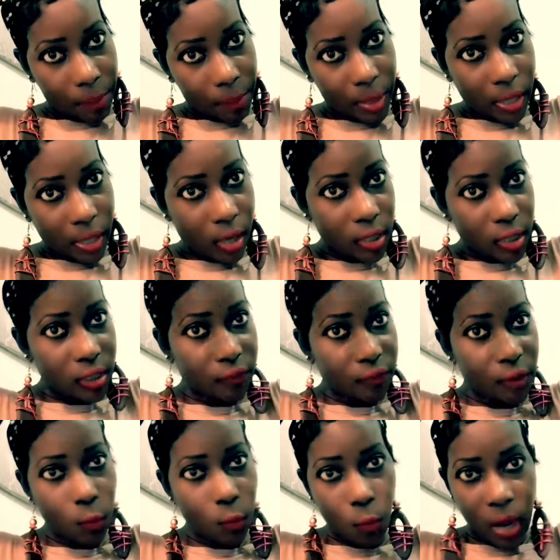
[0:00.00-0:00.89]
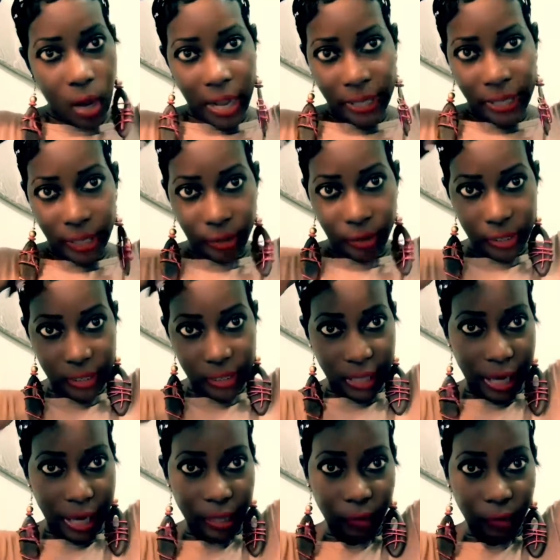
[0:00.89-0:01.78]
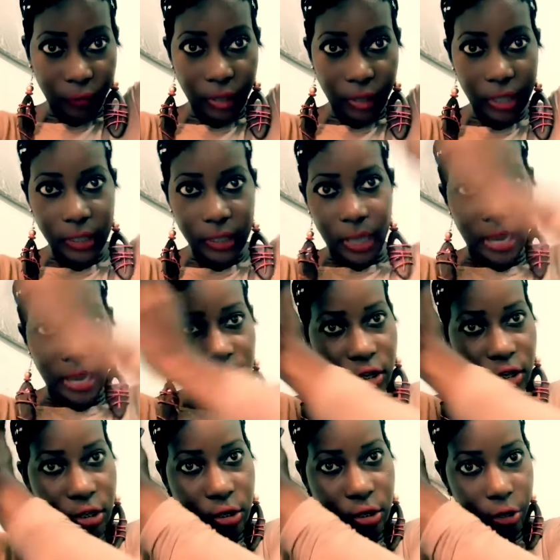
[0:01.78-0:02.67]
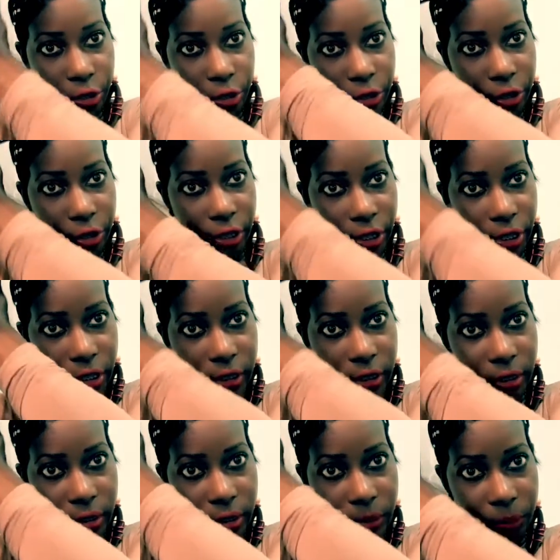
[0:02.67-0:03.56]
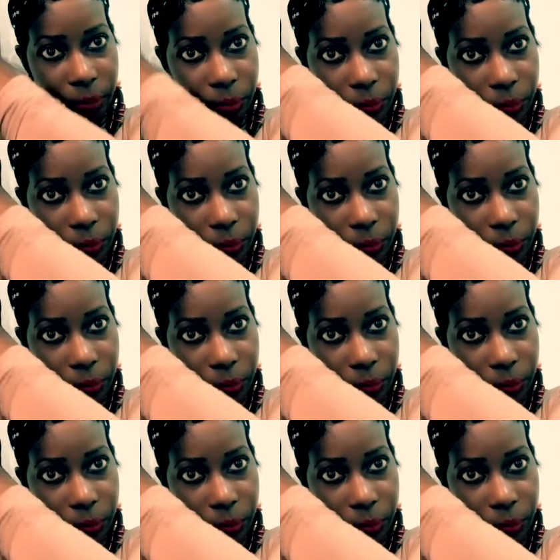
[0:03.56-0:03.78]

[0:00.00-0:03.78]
Because of the wire inside of it, I just turn it.